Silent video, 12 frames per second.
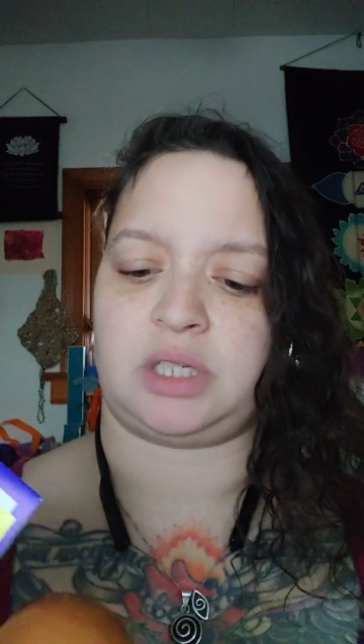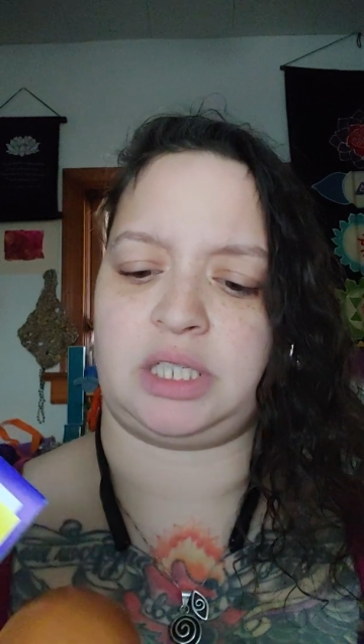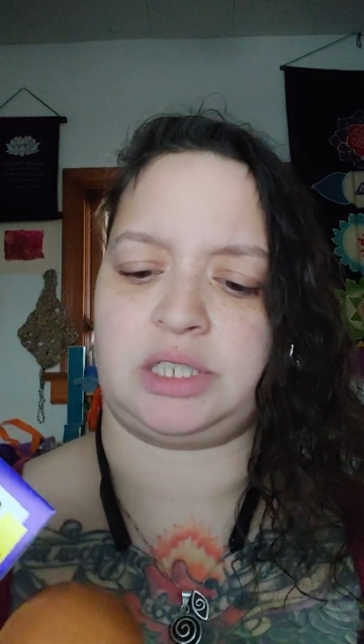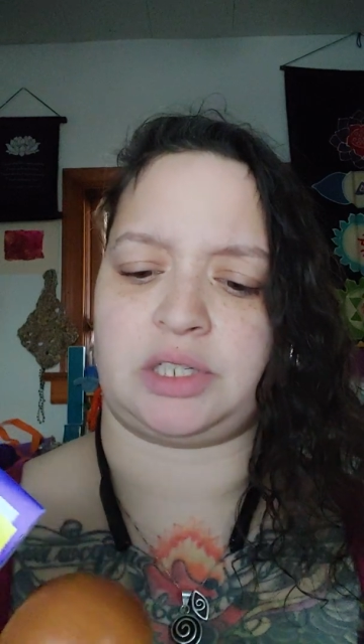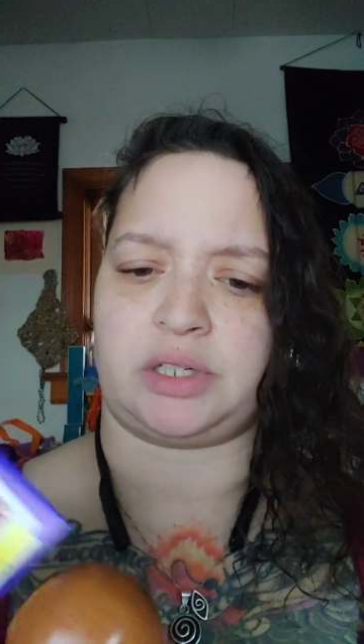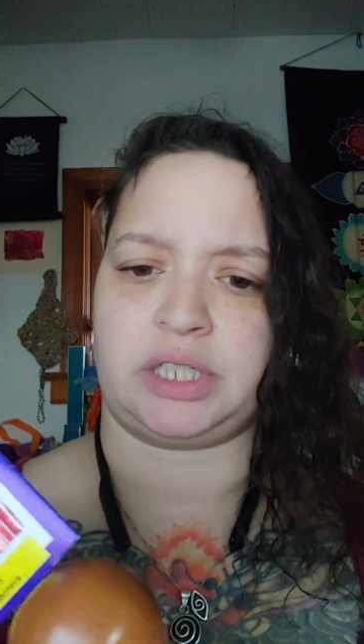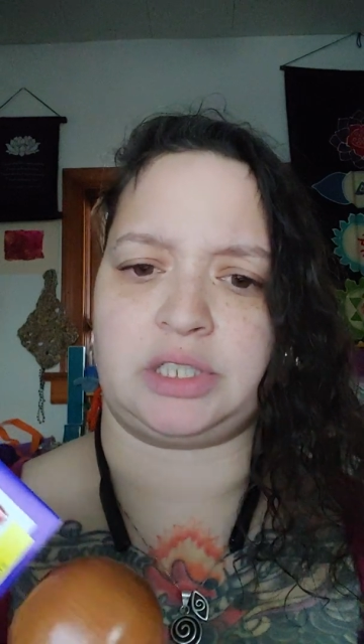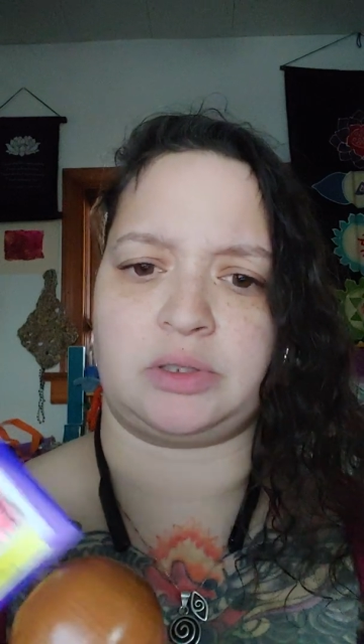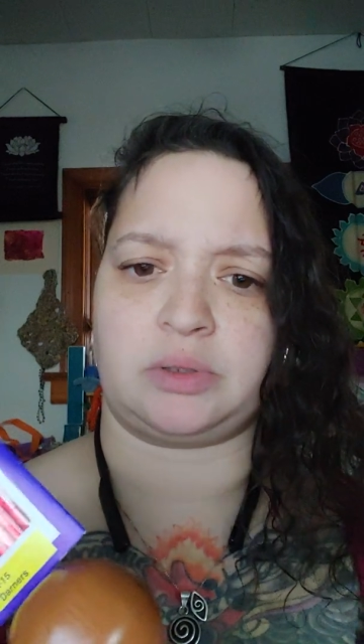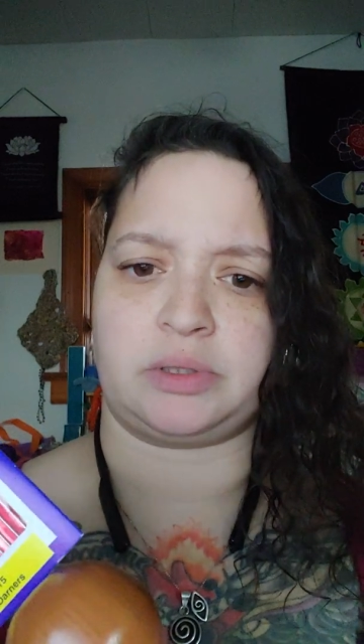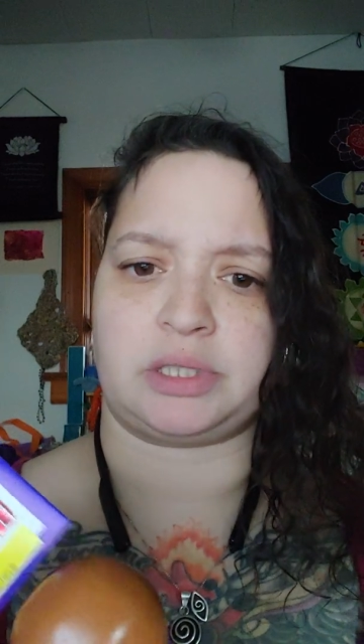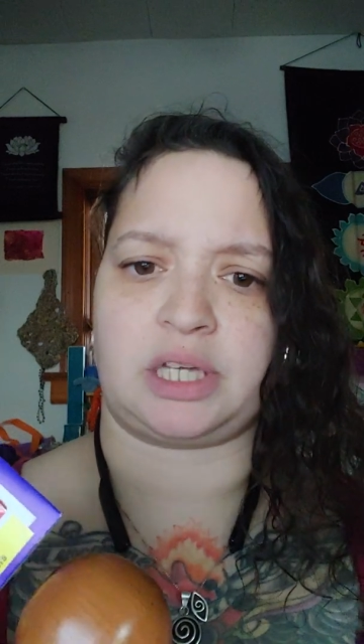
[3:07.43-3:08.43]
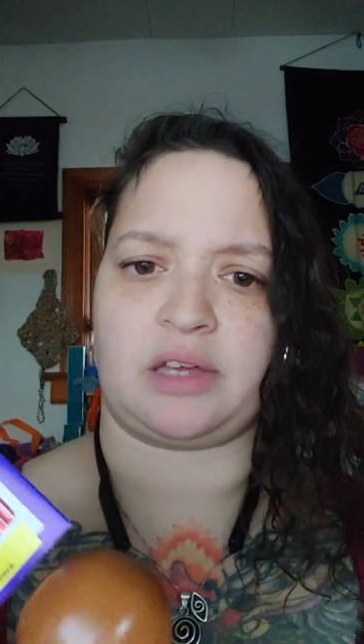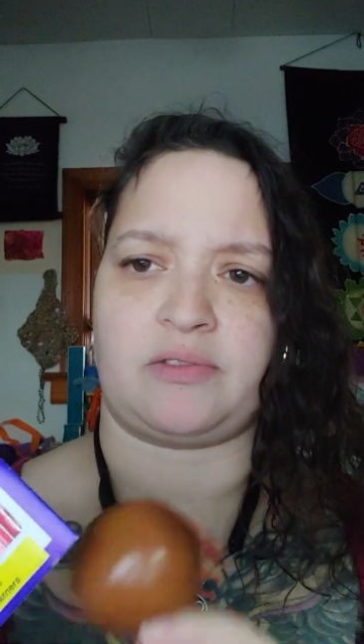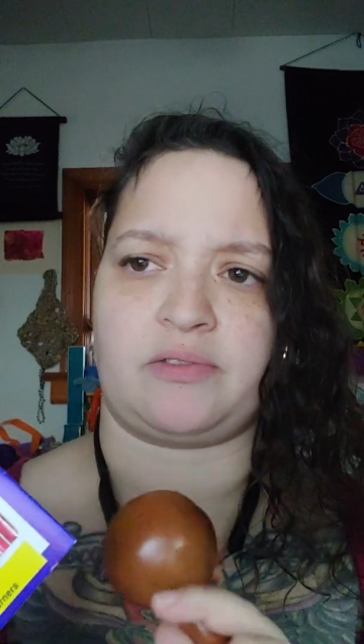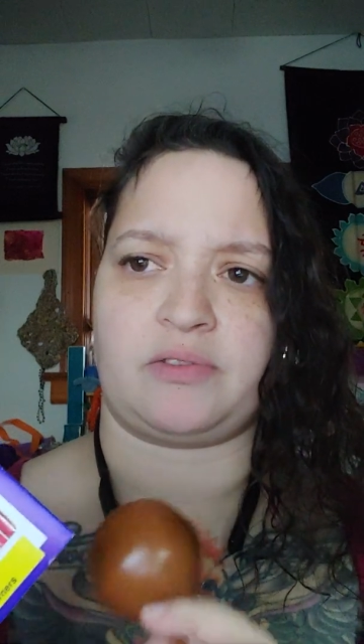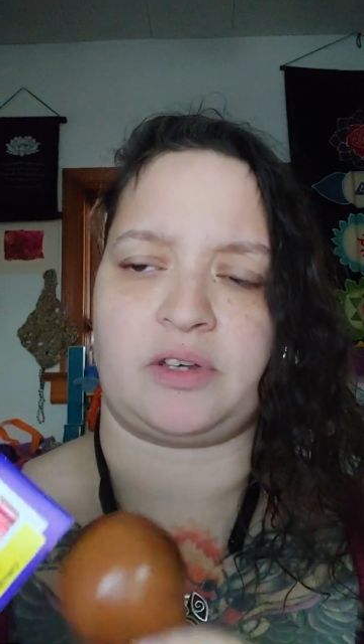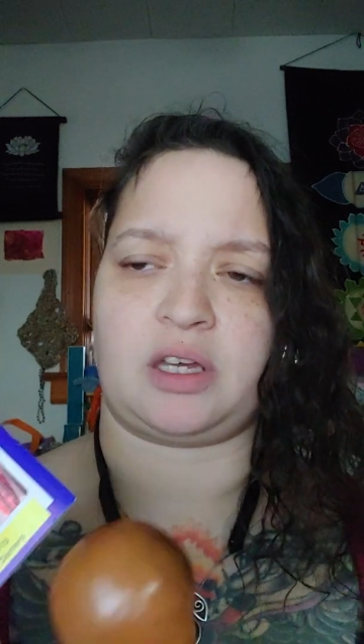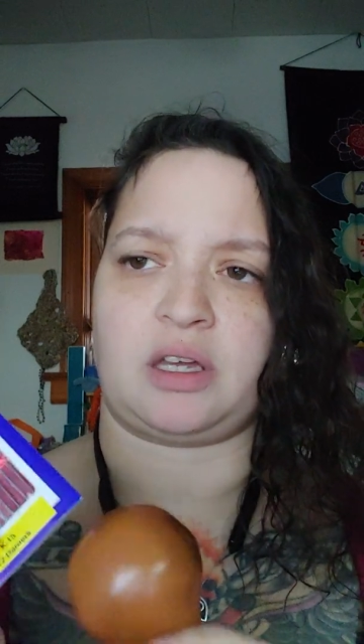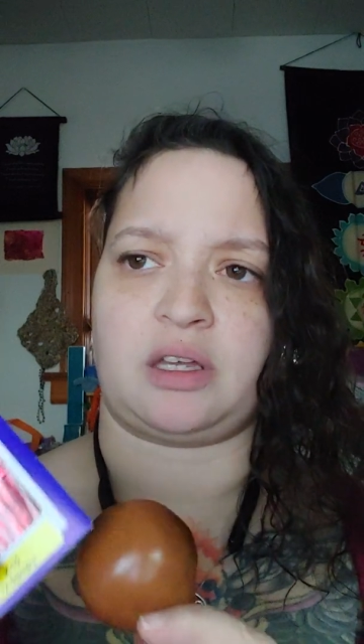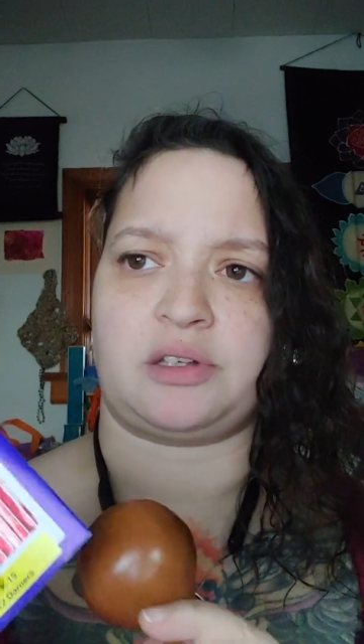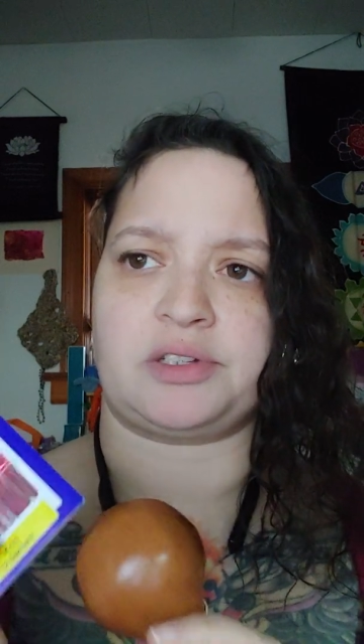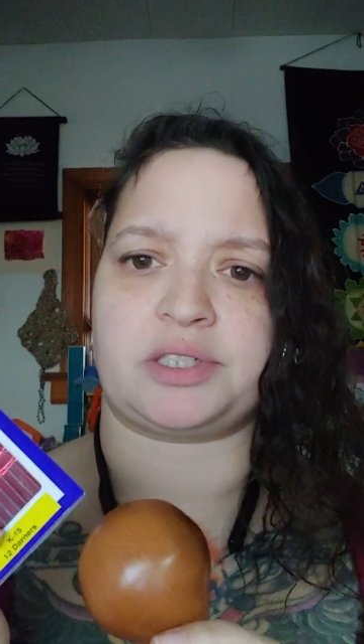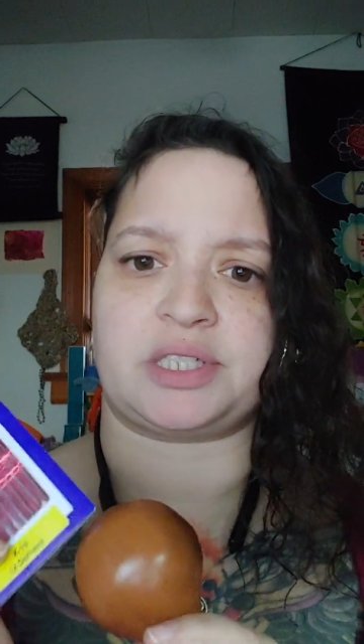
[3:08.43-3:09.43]
any darning tools if
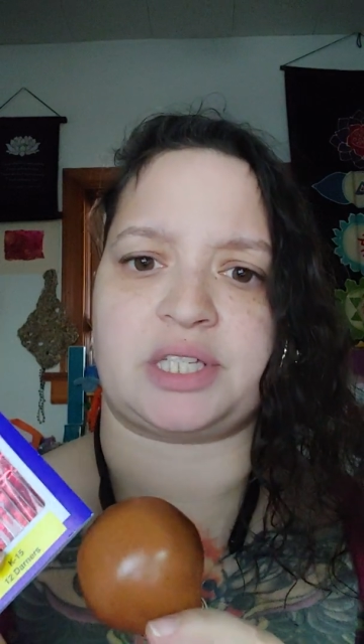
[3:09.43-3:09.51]
there's a